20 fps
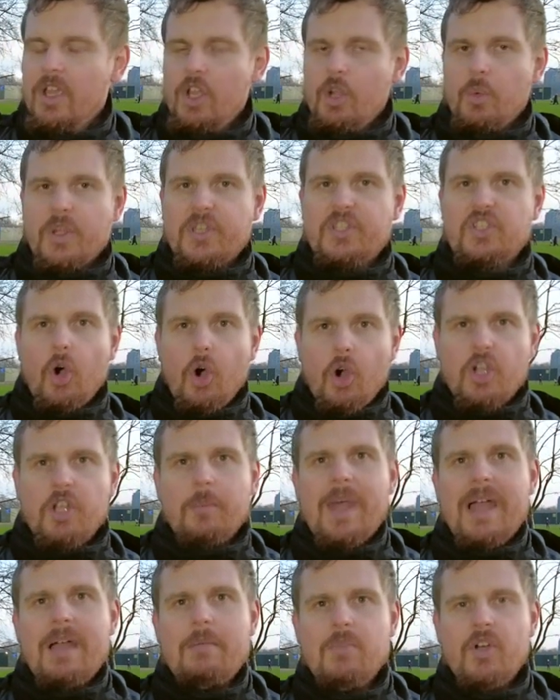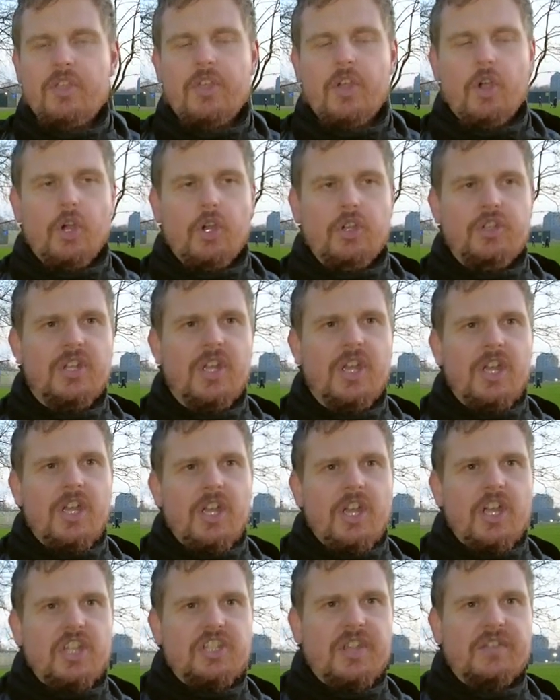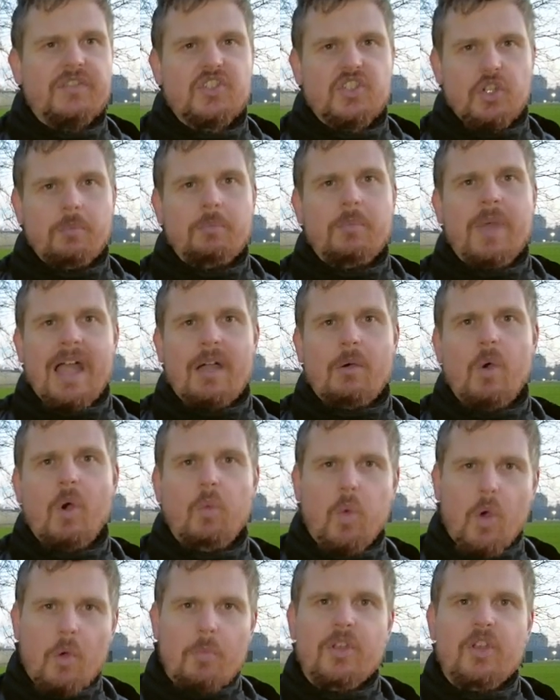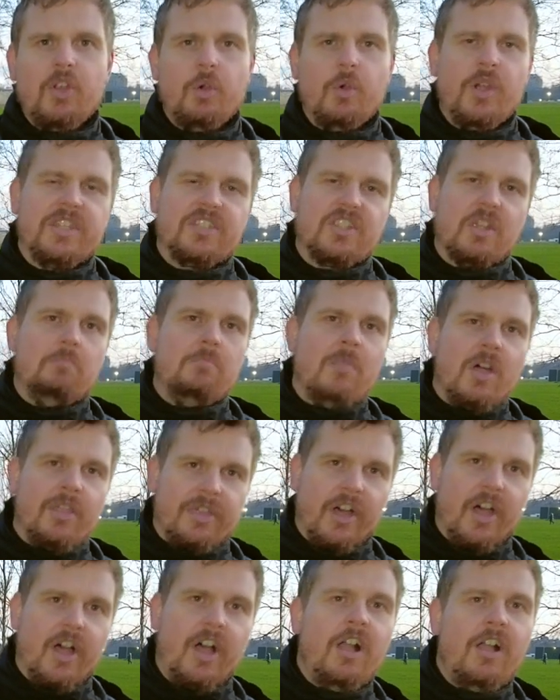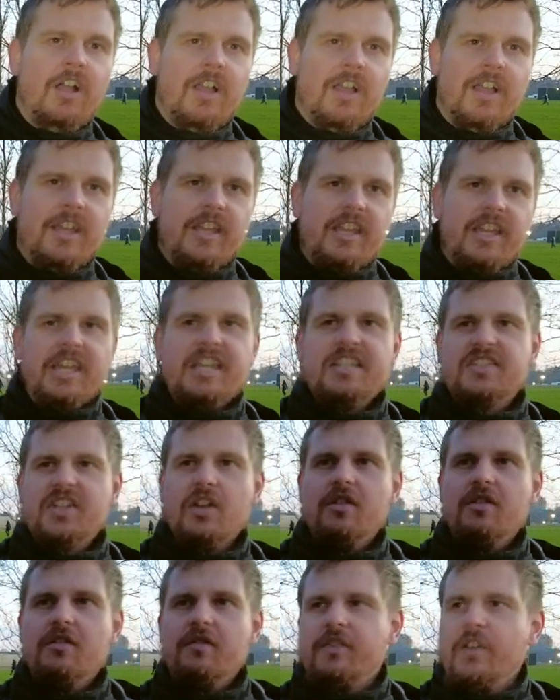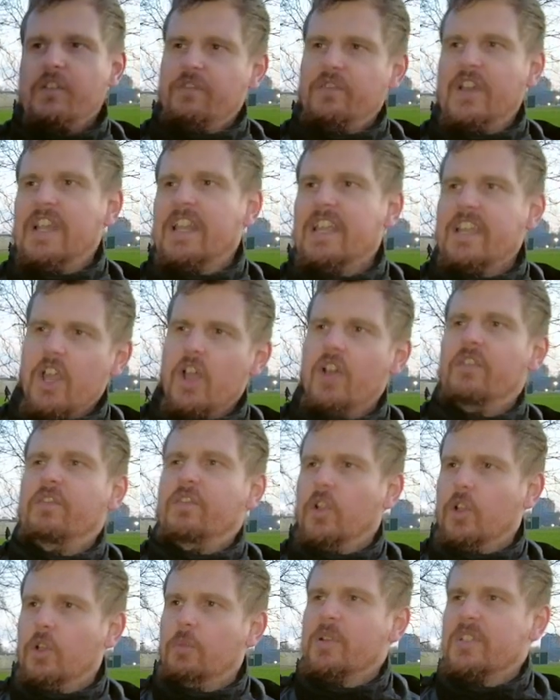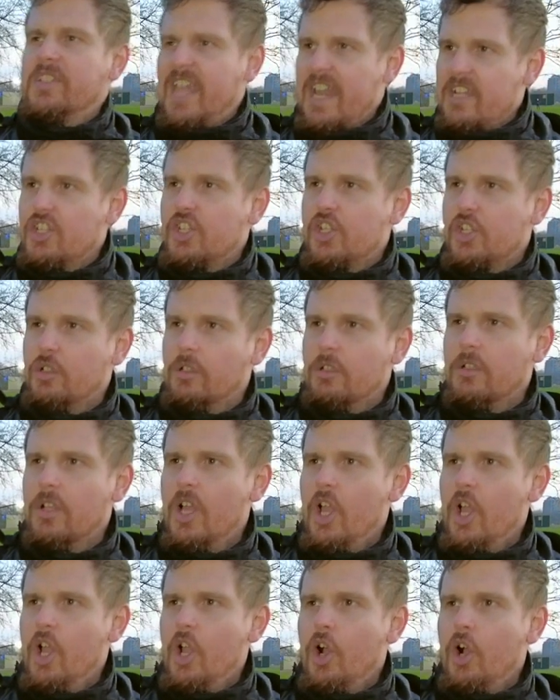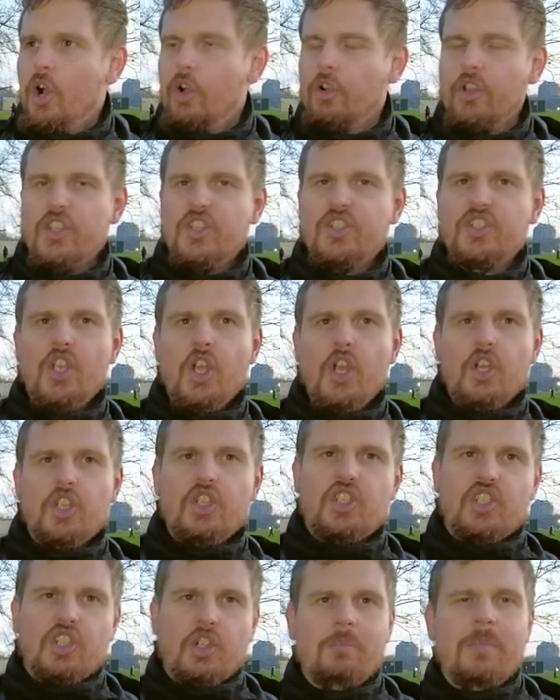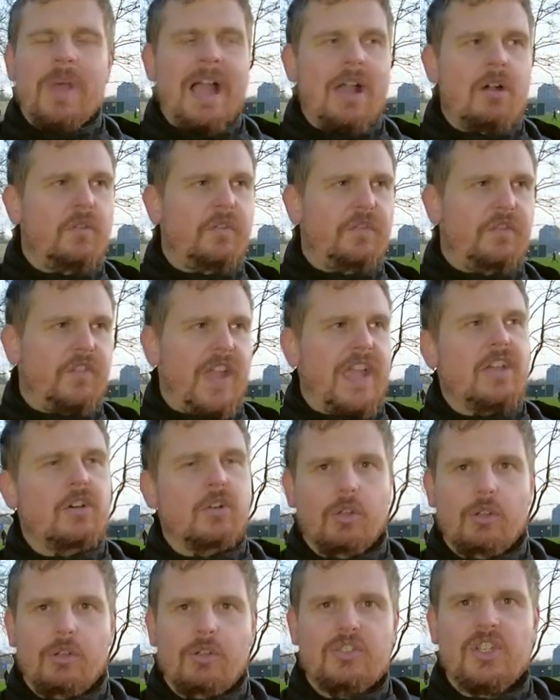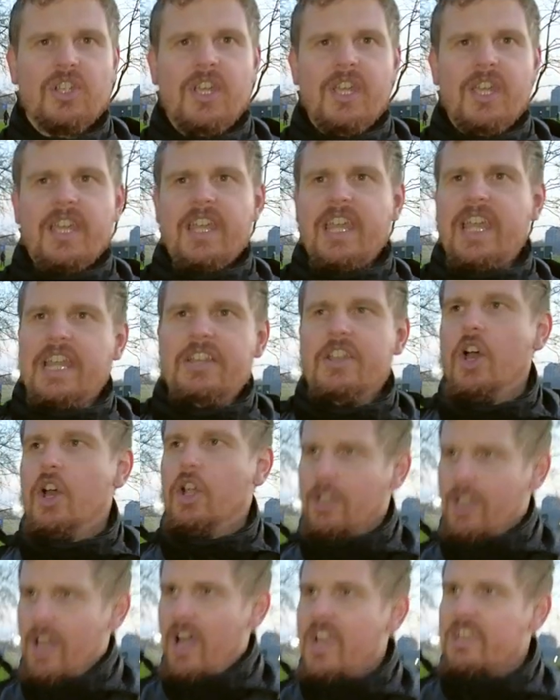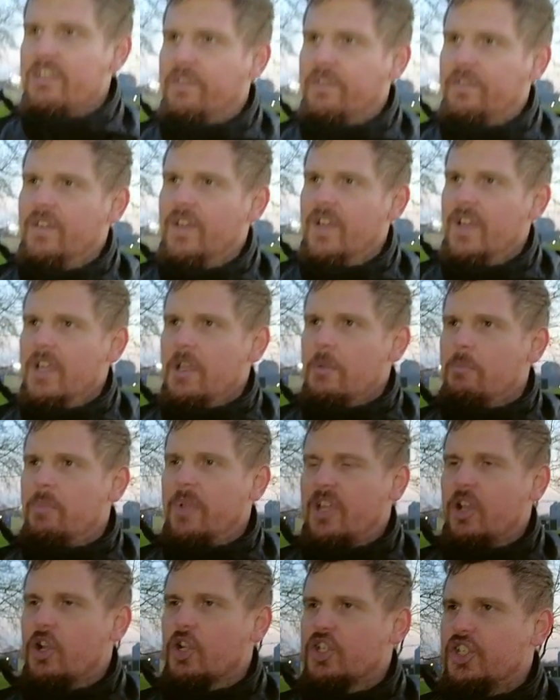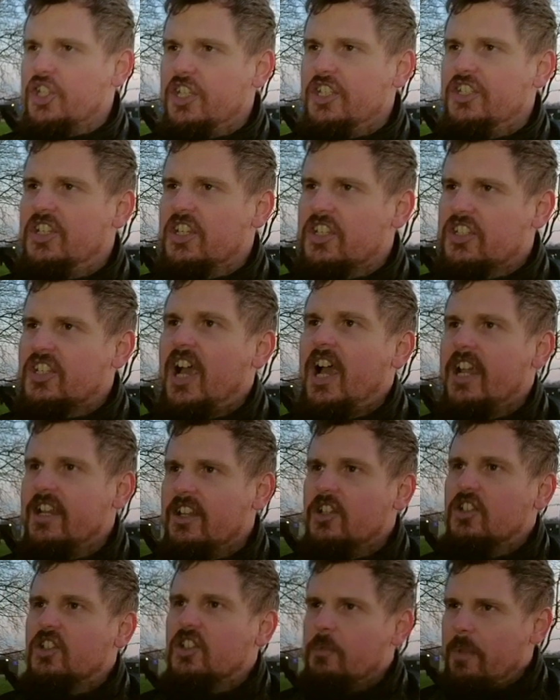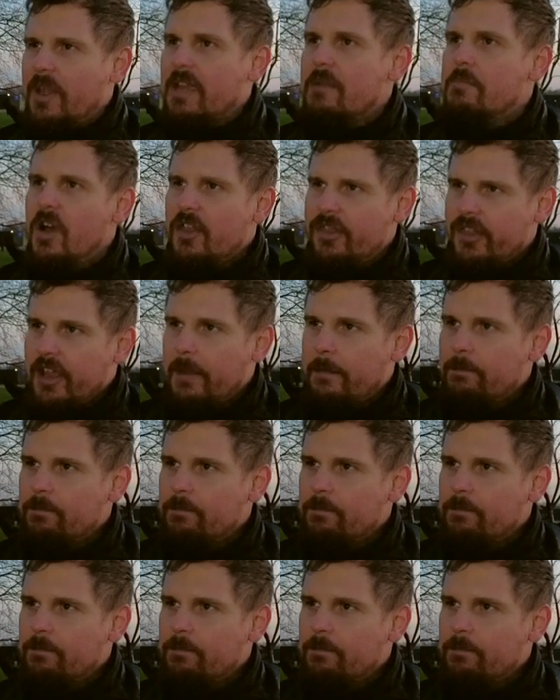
We talk about motherhood as if somehow a woman who is a mother isn't fulfilling her full potential, or has somehow failed in her life because she's decided to be a mother.